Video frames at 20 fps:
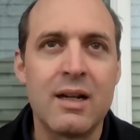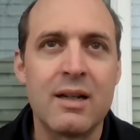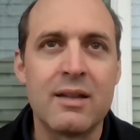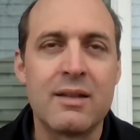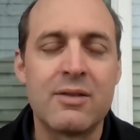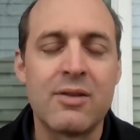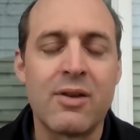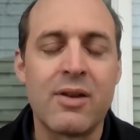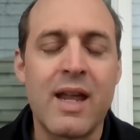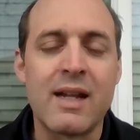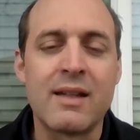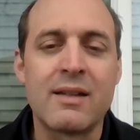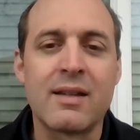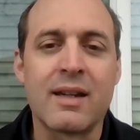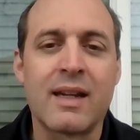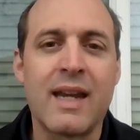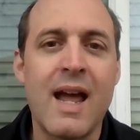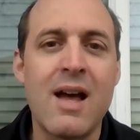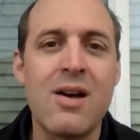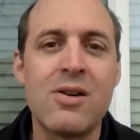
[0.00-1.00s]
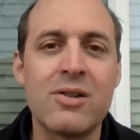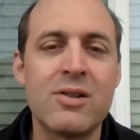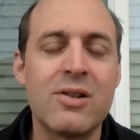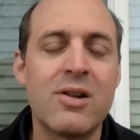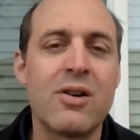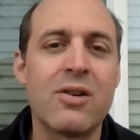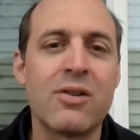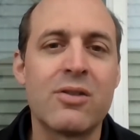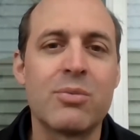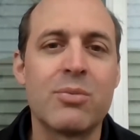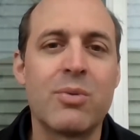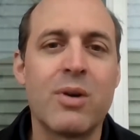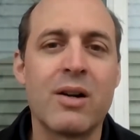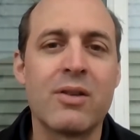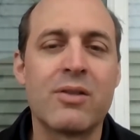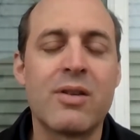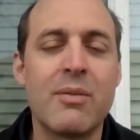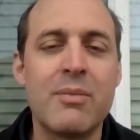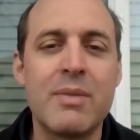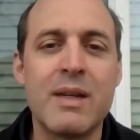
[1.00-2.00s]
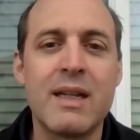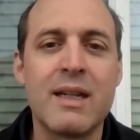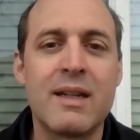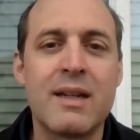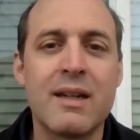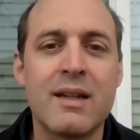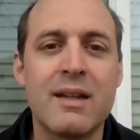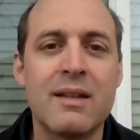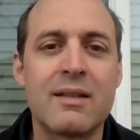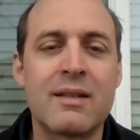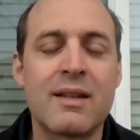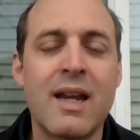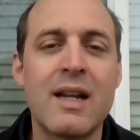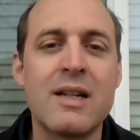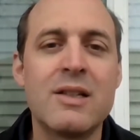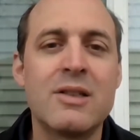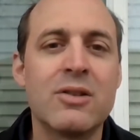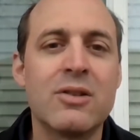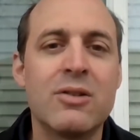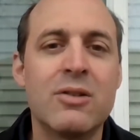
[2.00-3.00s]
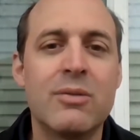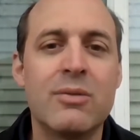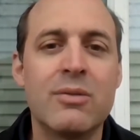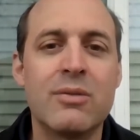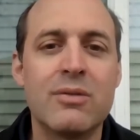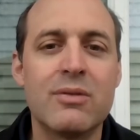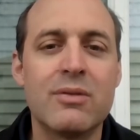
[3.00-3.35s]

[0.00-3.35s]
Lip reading: So that's a calendar where somebody can schedule